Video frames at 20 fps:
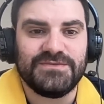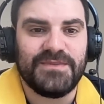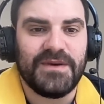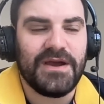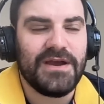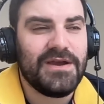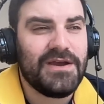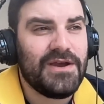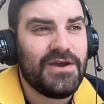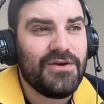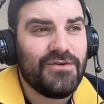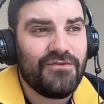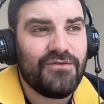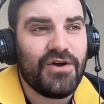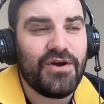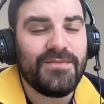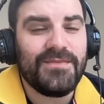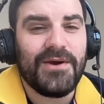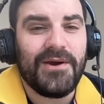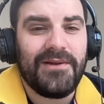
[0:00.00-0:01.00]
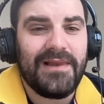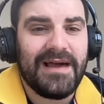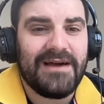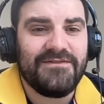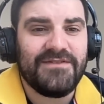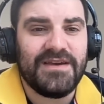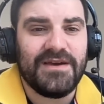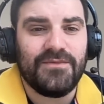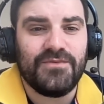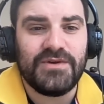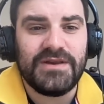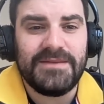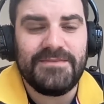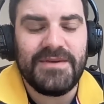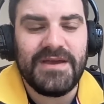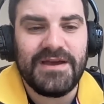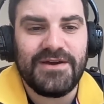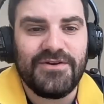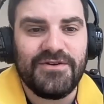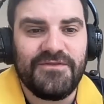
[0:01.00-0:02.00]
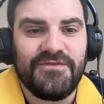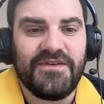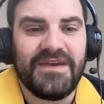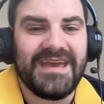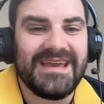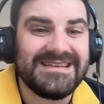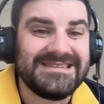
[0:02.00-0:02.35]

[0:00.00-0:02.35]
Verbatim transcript: But Romeo Lavia, would he be a good fit?